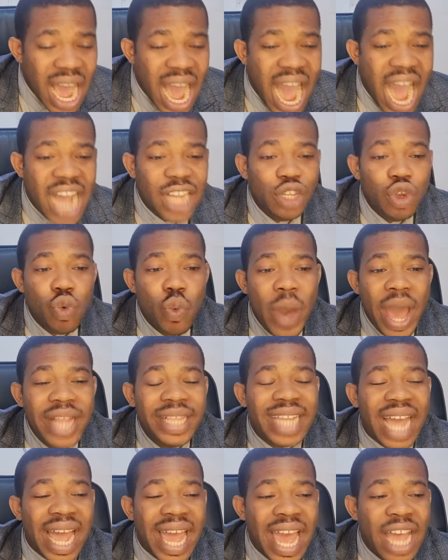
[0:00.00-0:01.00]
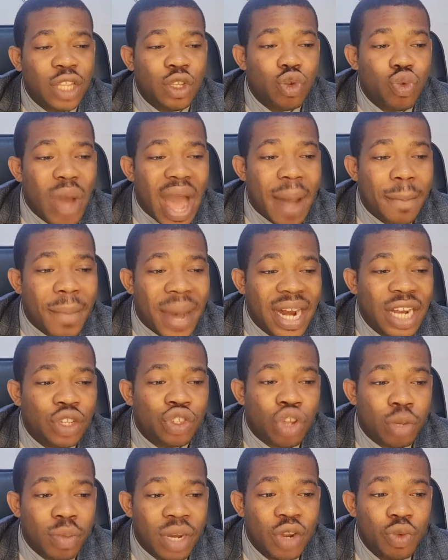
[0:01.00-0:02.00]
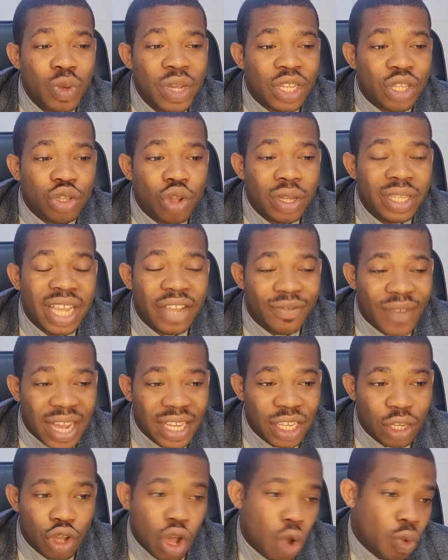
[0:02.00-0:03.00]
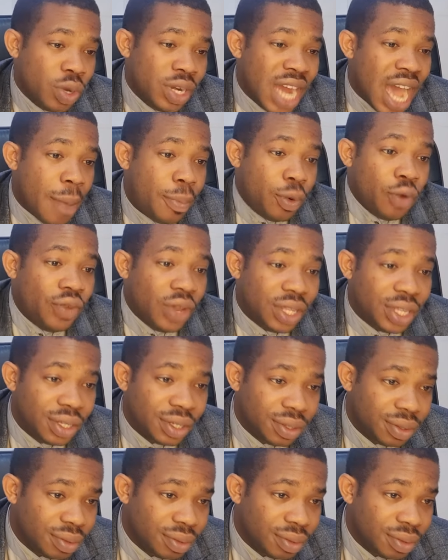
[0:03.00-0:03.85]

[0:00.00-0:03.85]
and you went ahead to go and marry somebody who is not a virgin, God will not approve it.